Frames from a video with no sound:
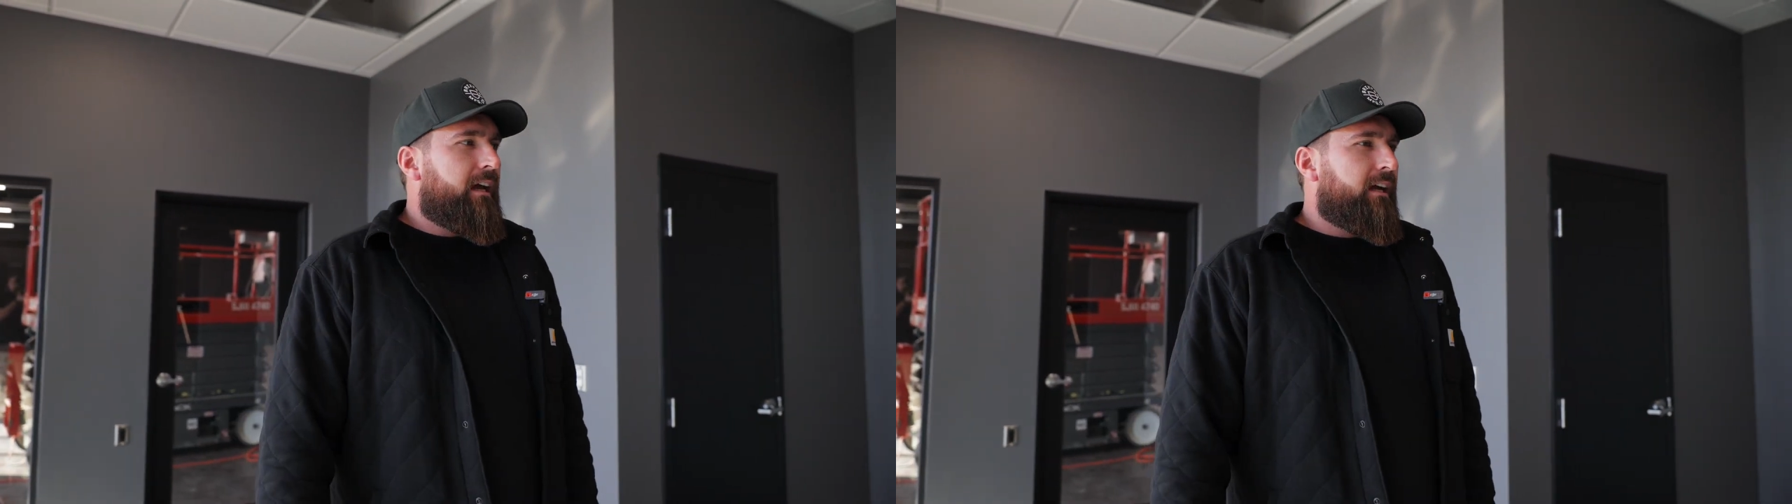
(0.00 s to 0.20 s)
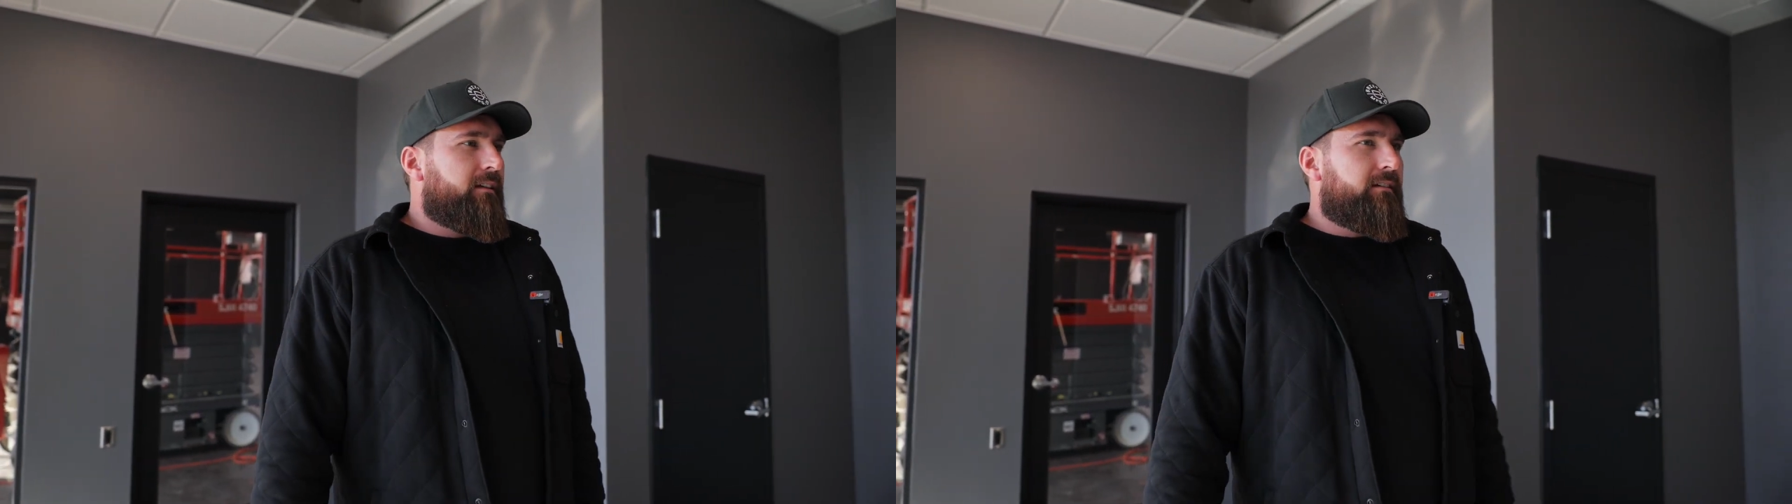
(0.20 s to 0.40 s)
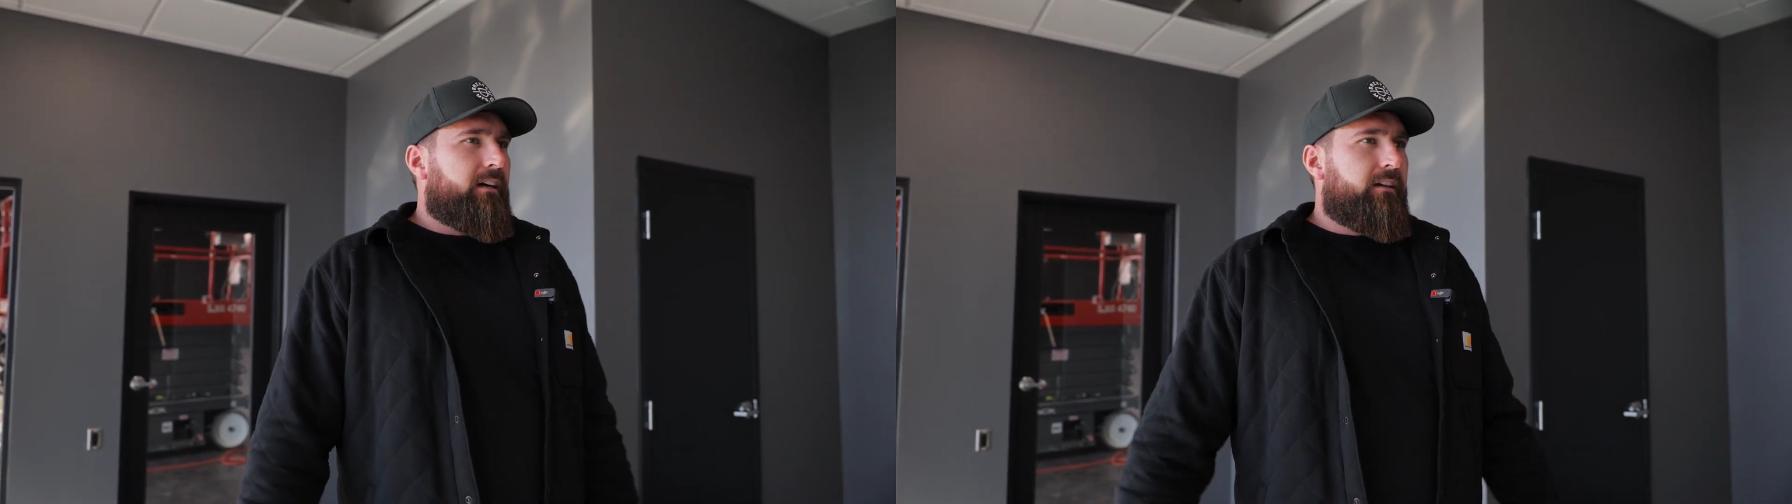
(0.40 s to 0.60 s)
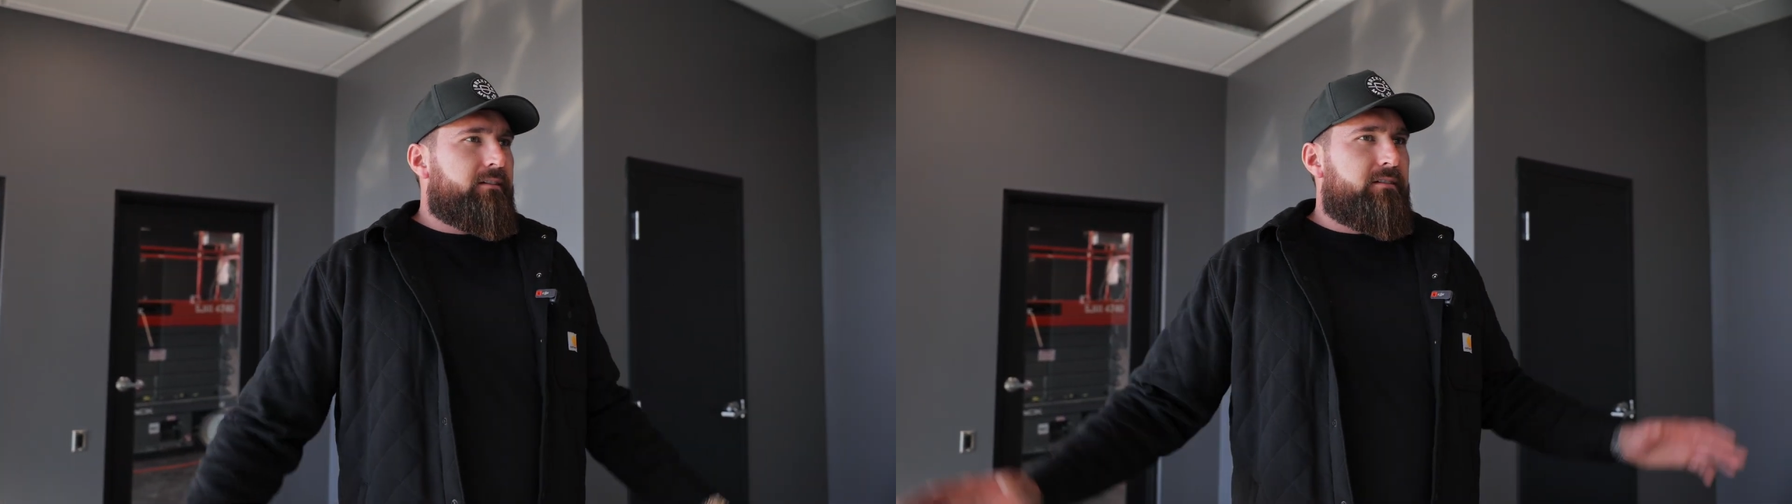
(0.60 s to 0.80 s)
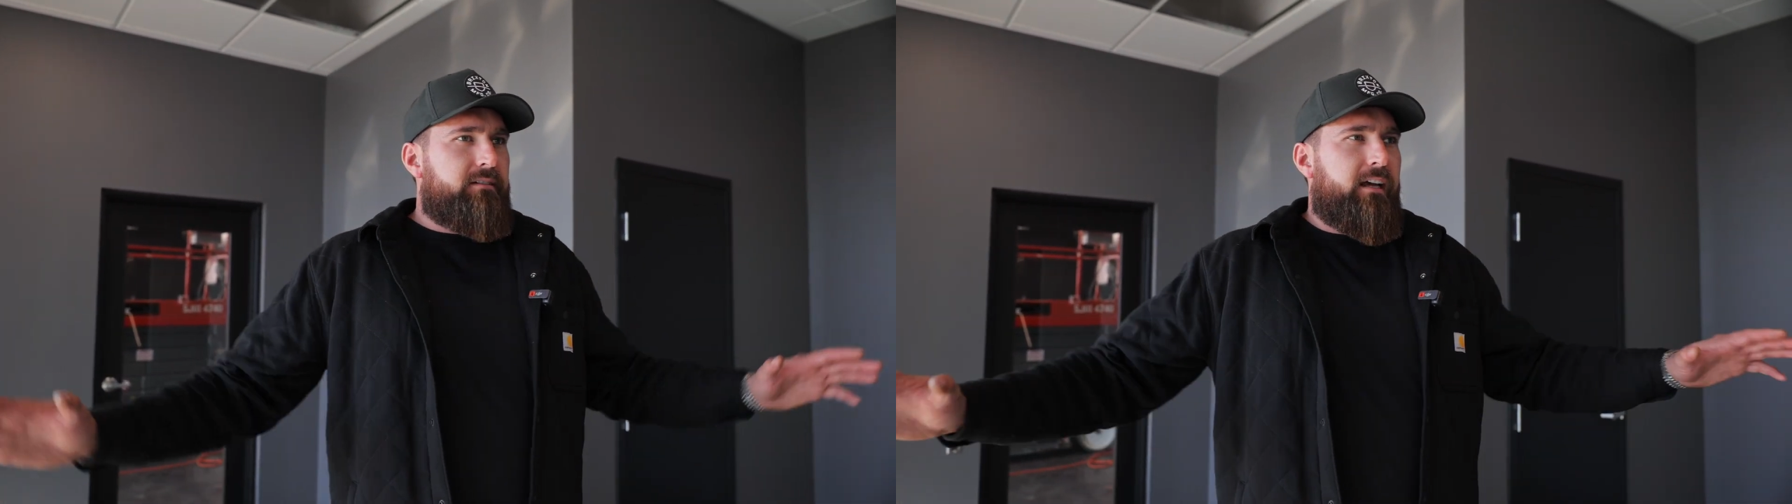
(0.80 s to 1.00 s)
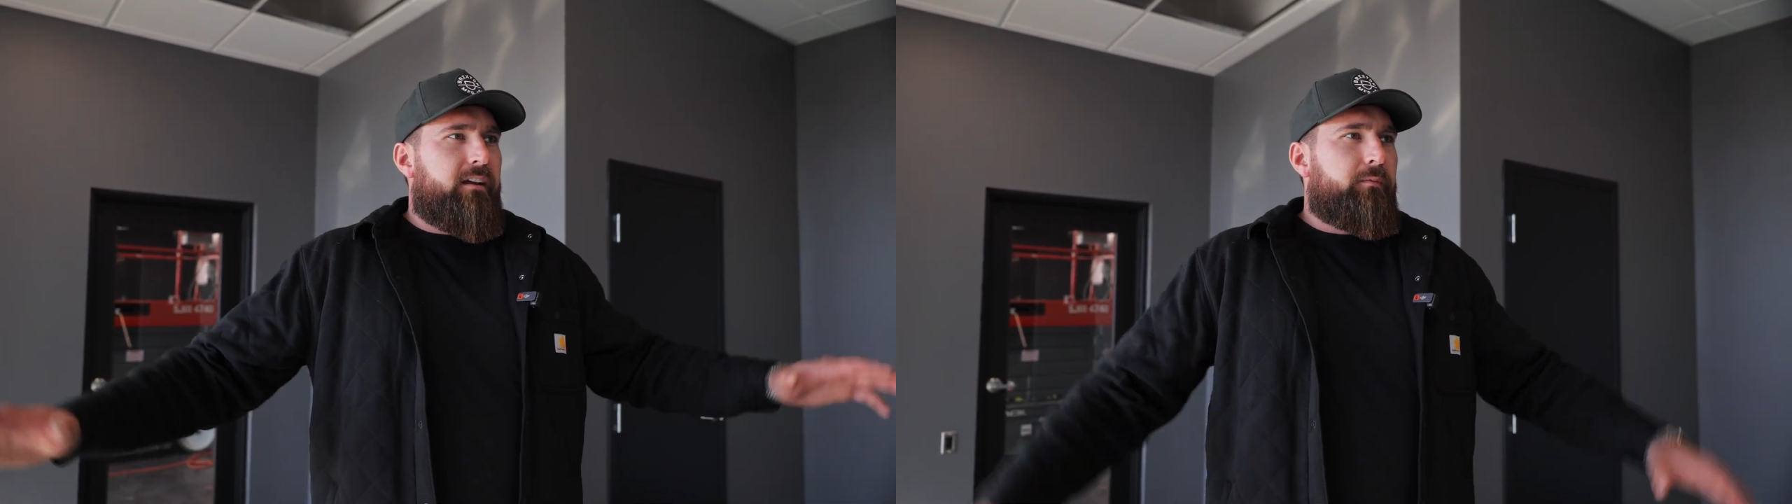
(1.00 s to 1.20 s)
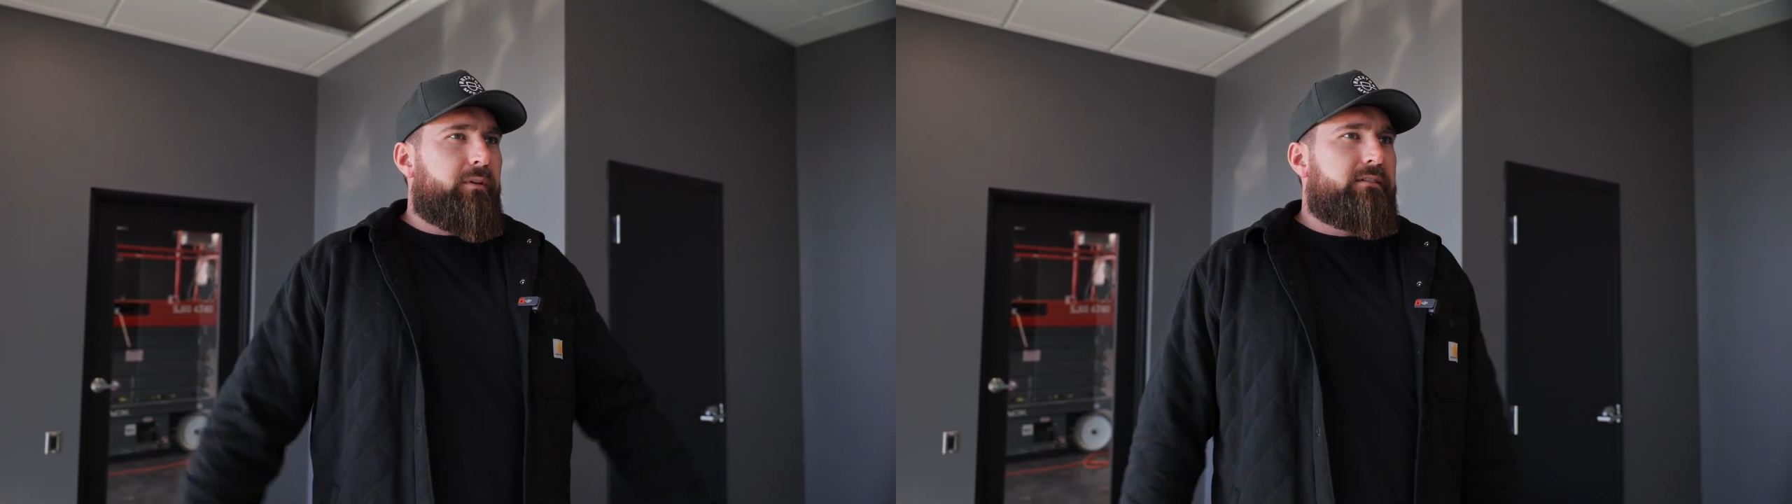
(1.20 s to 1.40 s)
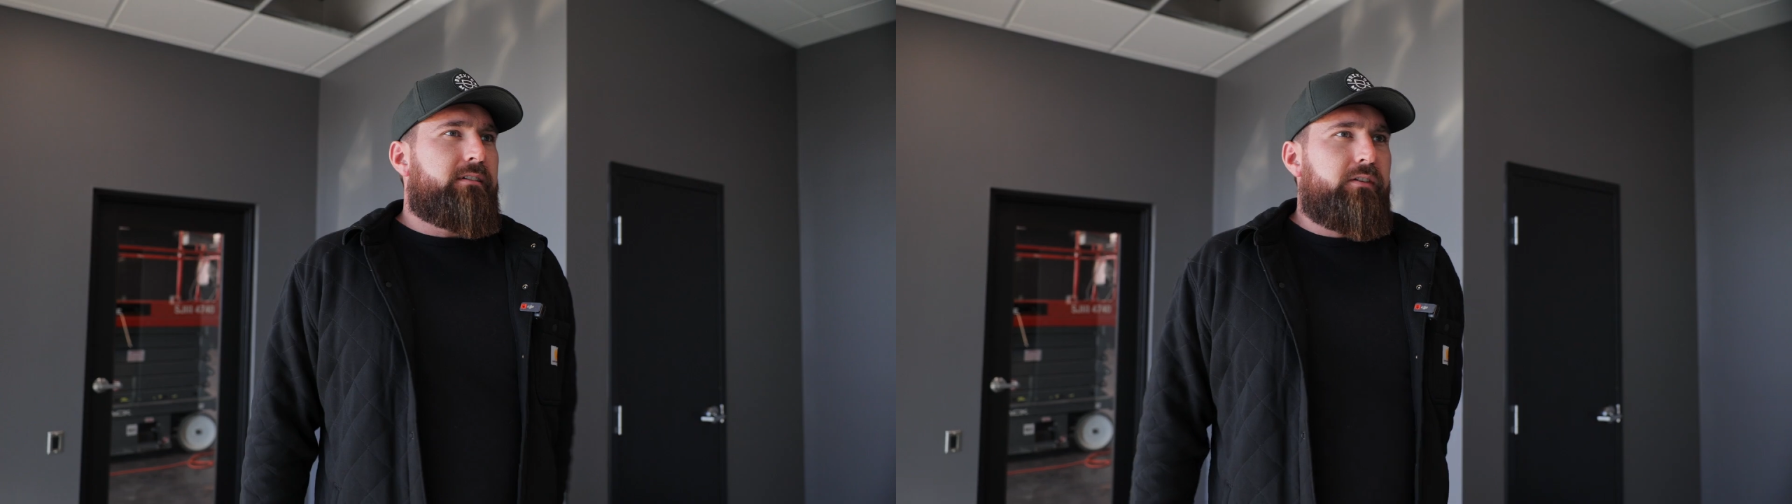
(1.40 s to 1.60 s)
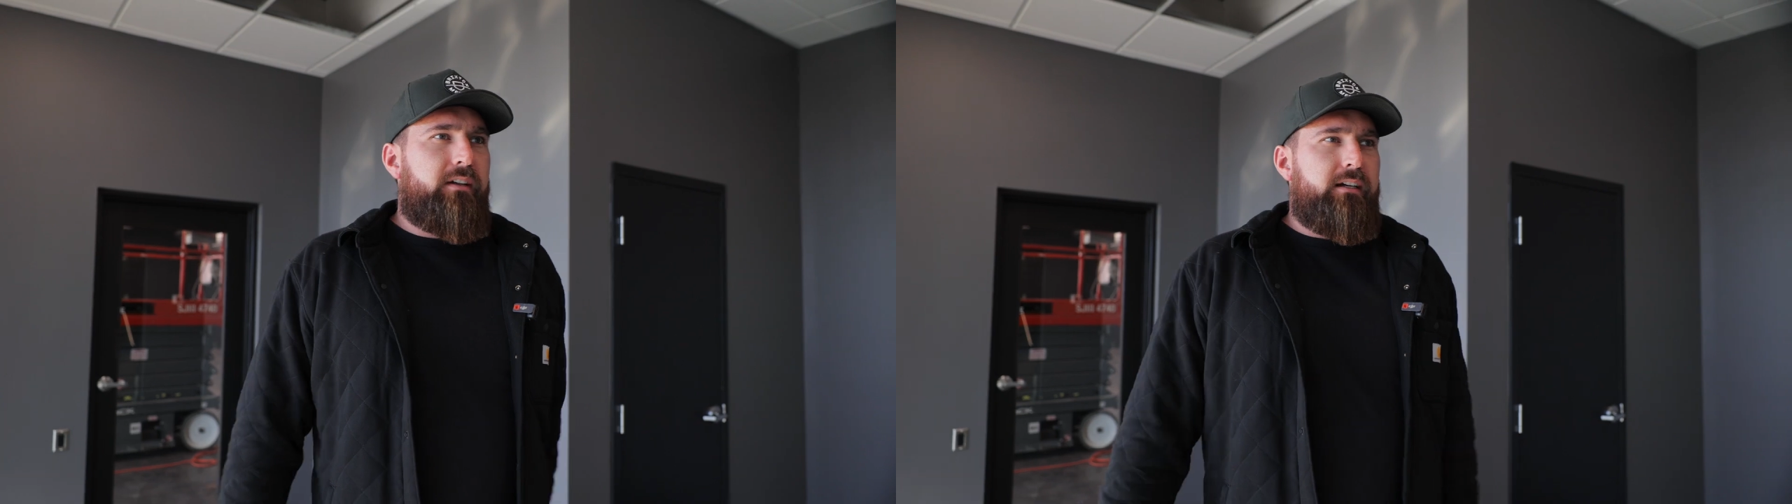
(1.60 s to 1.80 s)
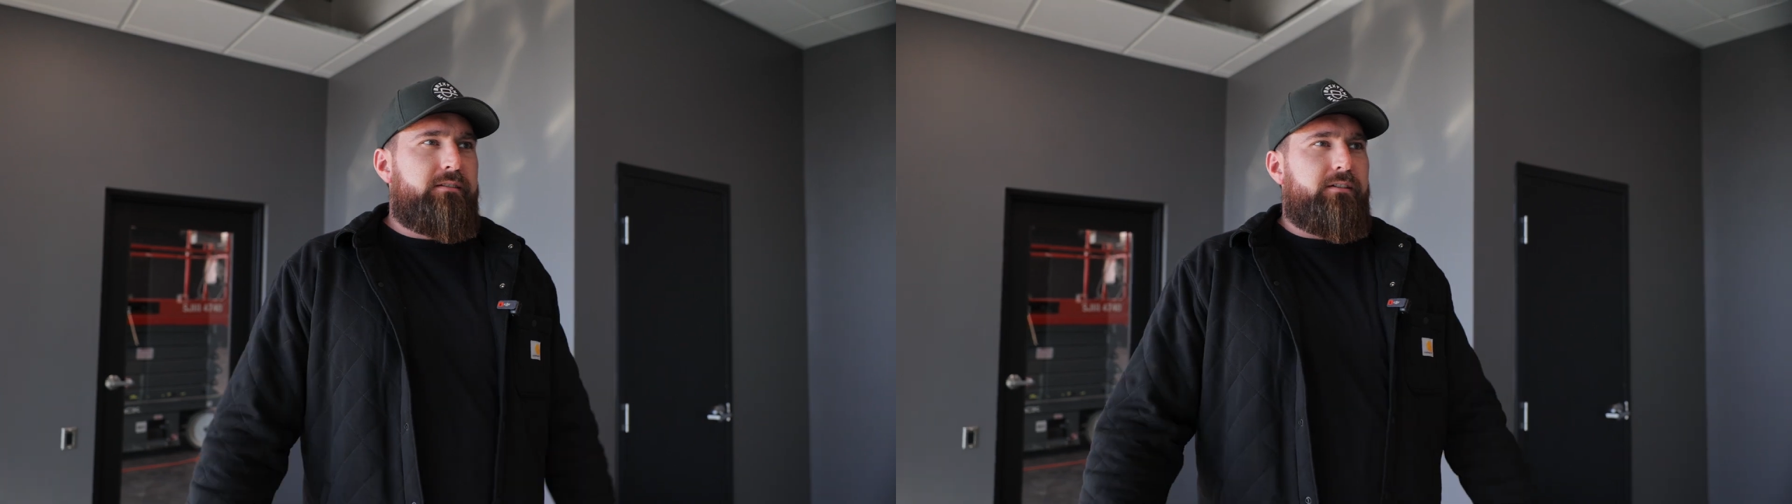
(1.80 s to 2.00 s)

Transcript: and this is kind of the place to do that.